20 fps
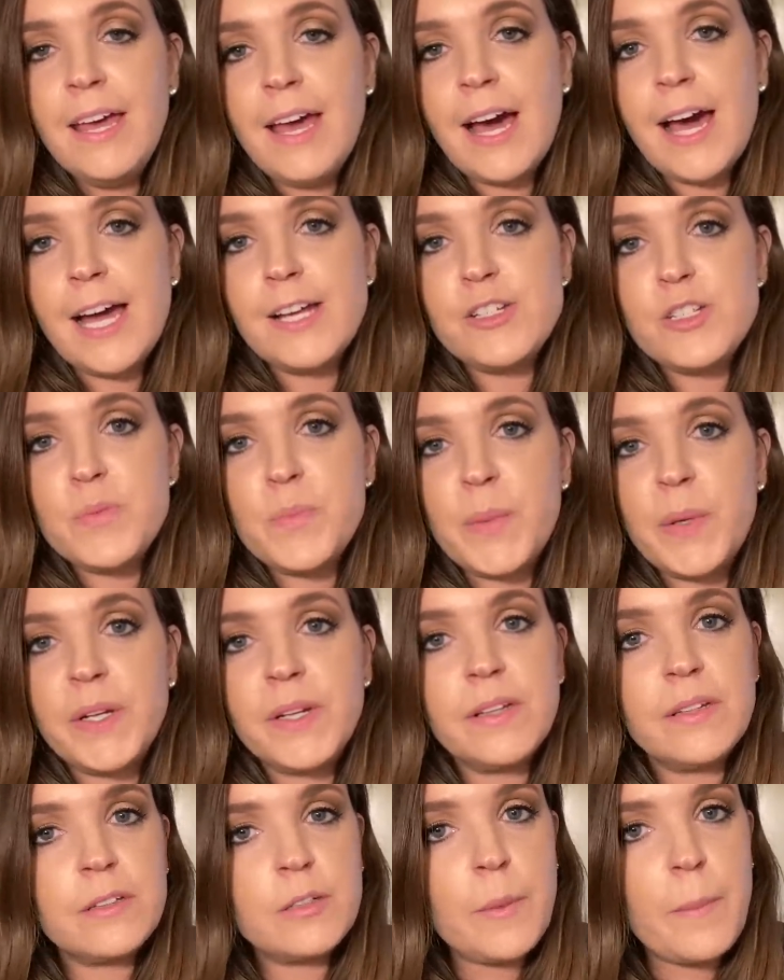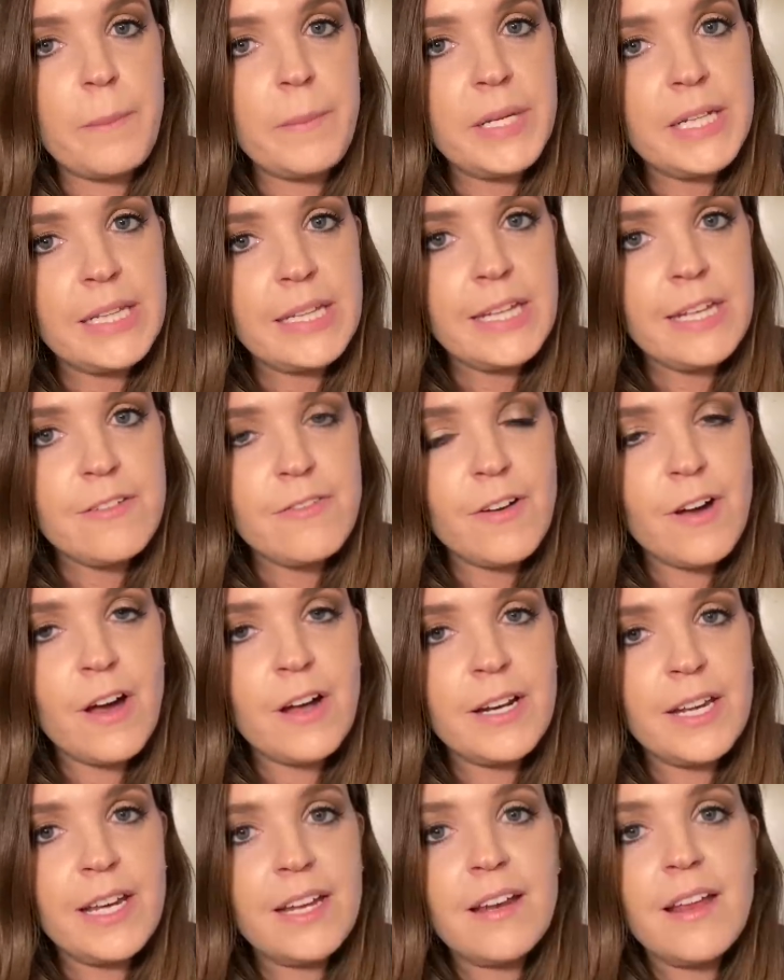I just put a little mint leaf
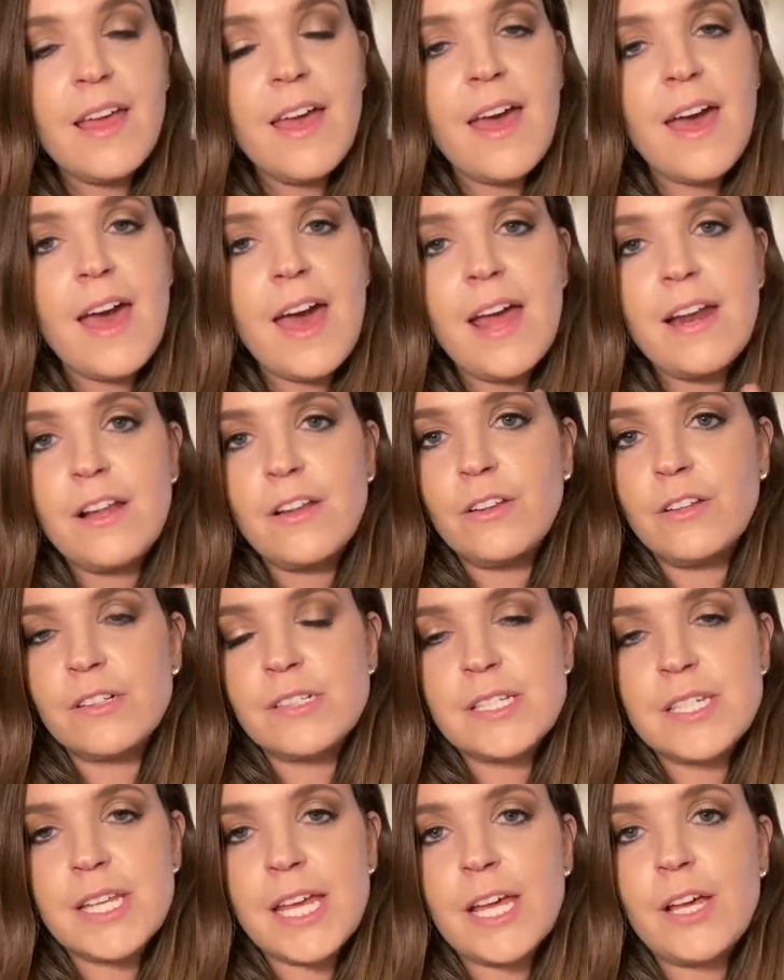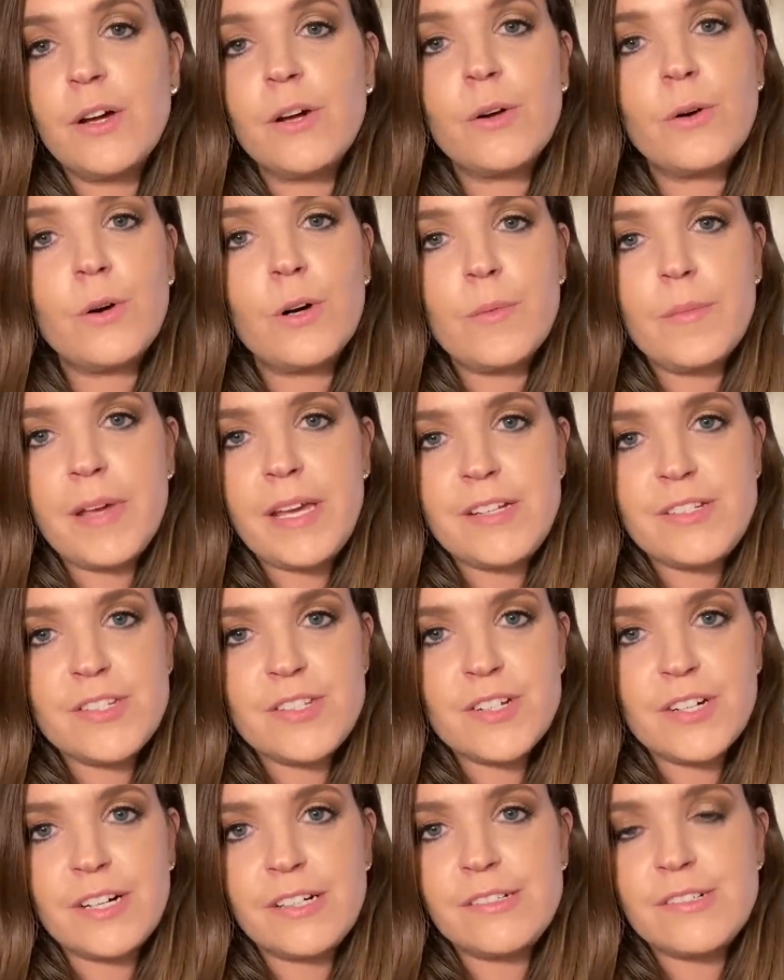on it, and it looked like a gourmet
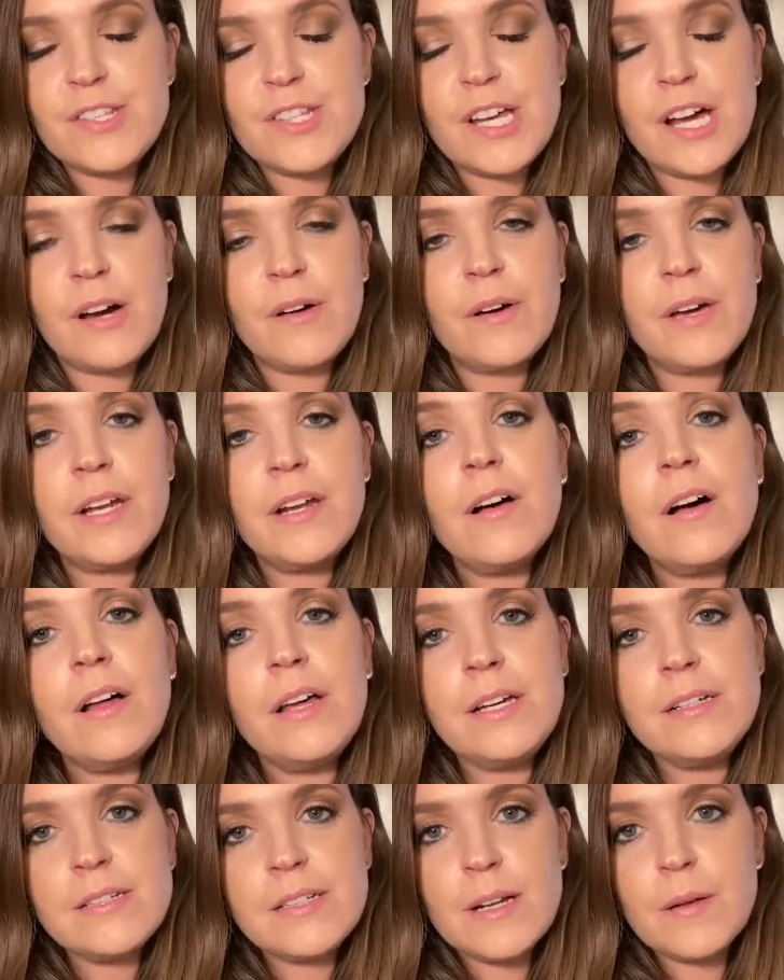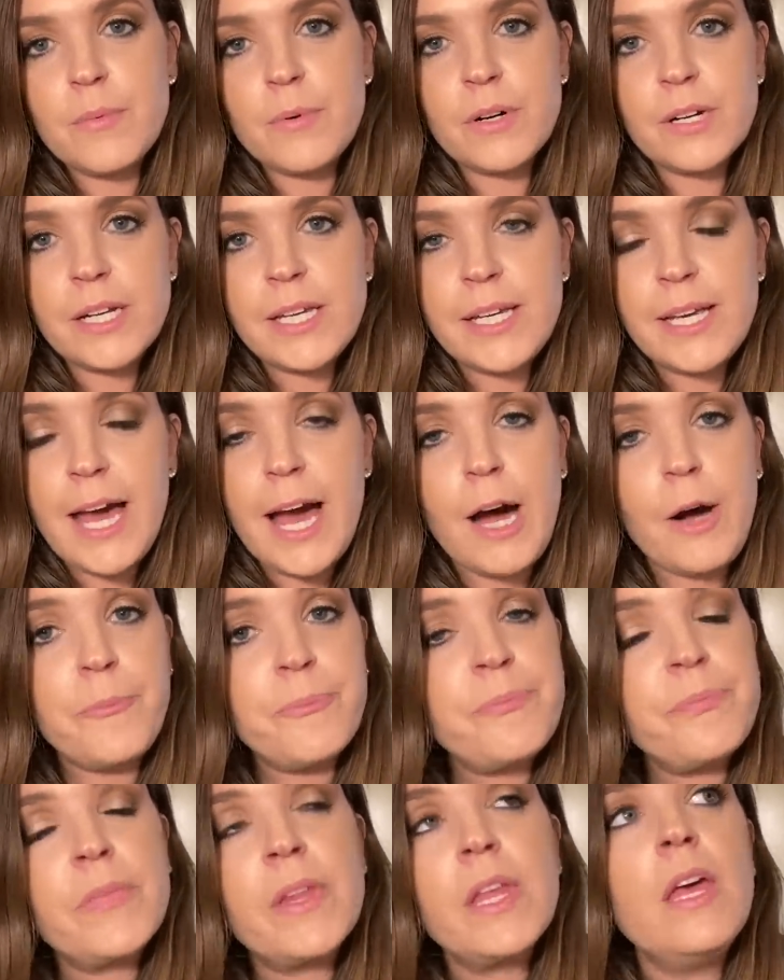dessert. So it all ended up working out.